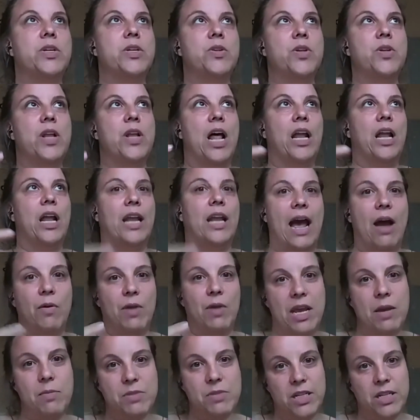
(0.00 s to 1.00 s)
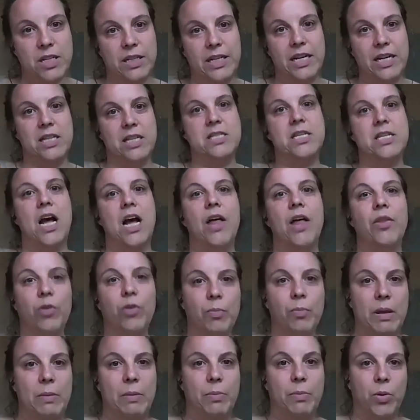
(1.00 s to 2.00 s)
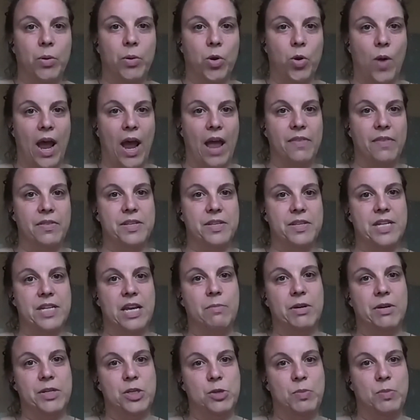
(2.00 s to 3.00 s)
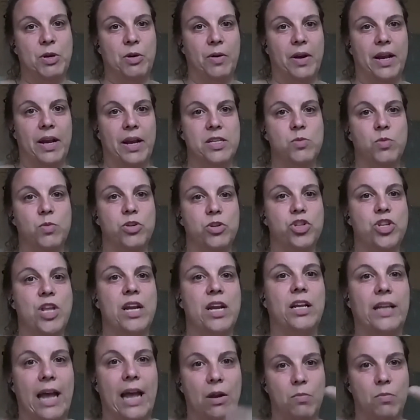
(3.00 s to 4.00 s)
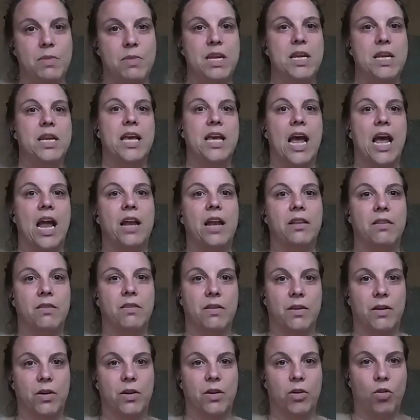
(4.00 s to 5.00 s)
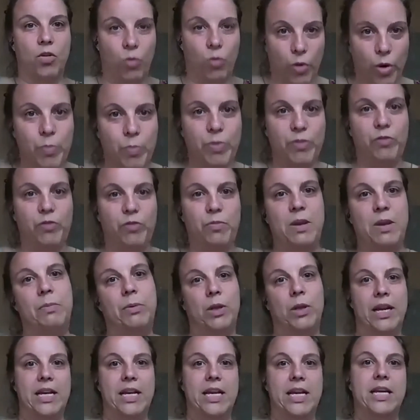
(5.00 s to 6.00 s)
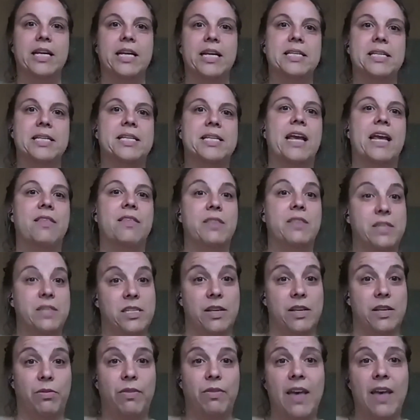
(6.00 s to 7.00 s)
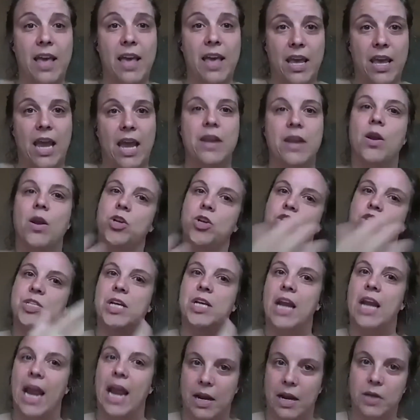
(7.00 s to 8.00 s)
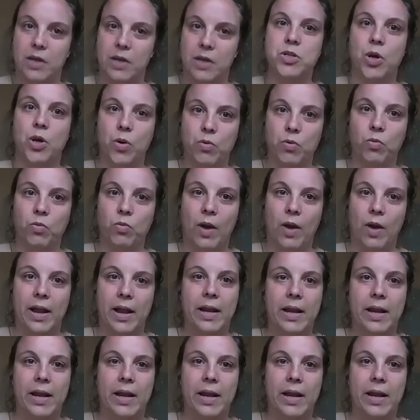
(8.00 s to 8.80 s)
allowed him to lead us to other people who had the same experience, which then allowed me to get the group of people I needed to say, this is a thing and not just an anecdote, right?